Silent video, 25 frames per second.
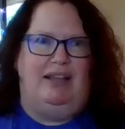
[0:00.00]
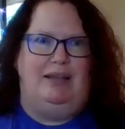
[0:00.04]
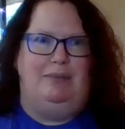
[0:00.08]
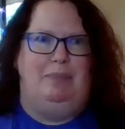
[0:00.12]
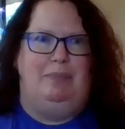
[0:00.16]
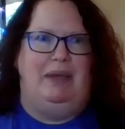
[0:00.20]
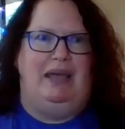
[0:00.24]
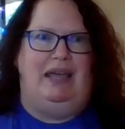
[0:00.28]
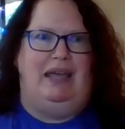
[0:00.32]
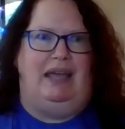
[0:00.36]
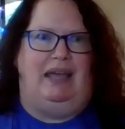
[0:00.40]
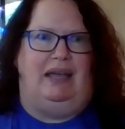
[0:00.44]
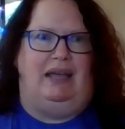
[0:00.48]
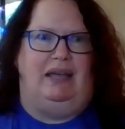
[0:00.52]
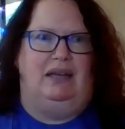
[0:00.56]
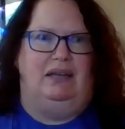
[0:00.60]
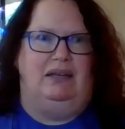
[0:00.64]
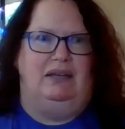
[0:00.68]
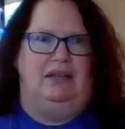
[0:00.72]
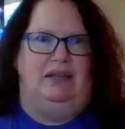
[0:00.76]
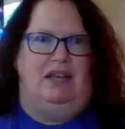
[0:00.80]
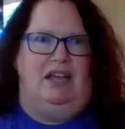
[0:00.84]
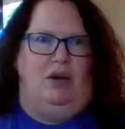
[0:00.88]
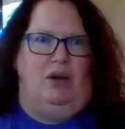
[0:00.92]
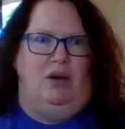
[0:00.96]
big
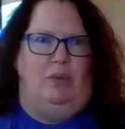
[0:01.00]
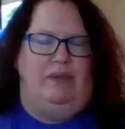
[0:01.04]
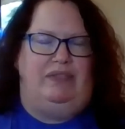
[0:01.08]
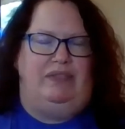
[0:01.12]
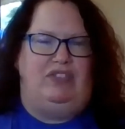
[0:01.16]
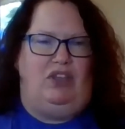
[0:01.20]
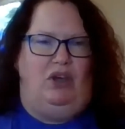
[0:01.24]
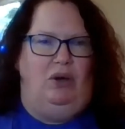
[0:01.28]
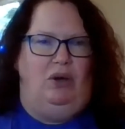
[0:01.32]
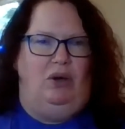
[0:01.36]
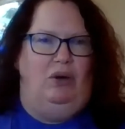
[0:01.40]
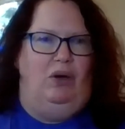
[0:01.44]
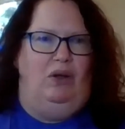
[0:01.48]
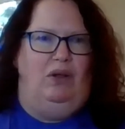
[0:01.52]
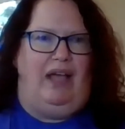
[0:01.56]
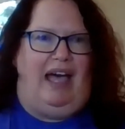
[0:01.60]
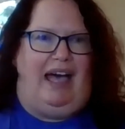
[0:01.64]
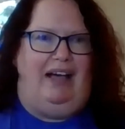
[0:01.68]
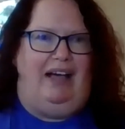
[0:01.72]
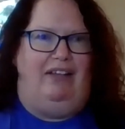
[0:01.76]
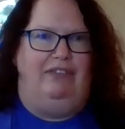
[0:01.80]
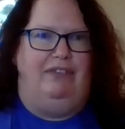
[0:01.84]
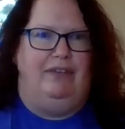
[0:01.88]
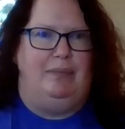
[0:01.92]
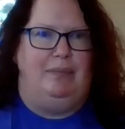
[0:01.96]
with the whole
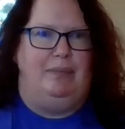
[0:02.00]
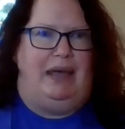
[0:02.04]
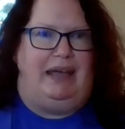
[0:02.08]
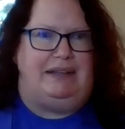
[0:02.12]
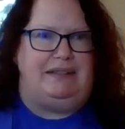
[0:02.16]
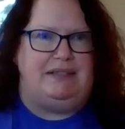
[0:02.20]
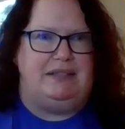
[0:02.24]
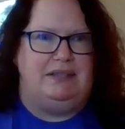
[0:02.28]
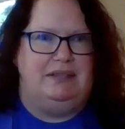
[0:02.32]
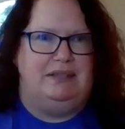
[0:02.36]
alphabet.